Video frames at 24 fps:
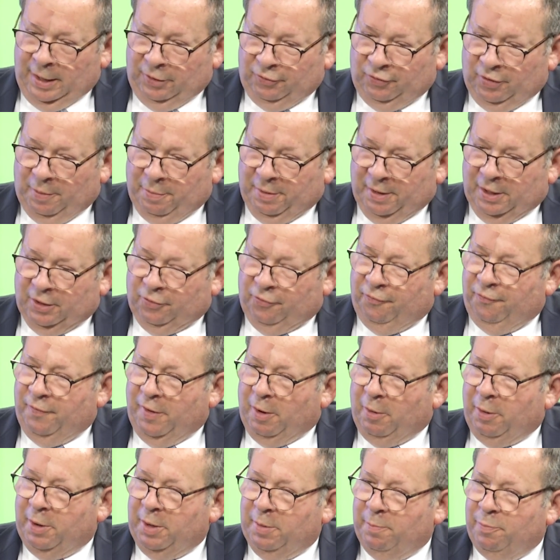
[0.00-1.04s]
is something that's
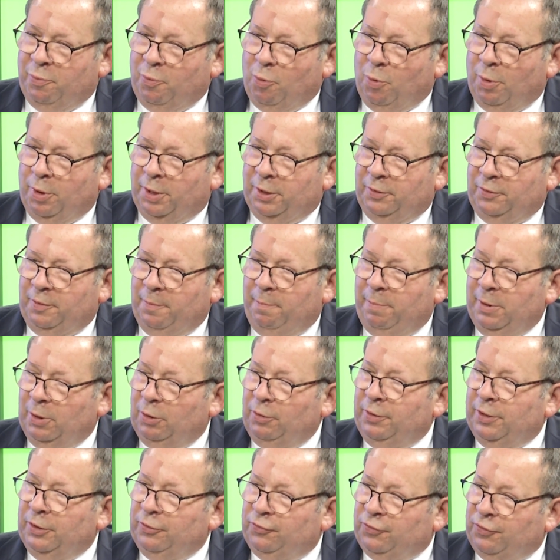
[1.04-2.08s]
very important to
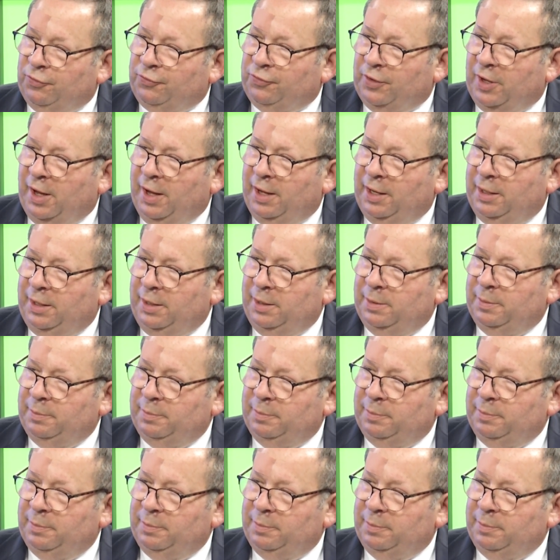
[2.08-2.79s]
building society.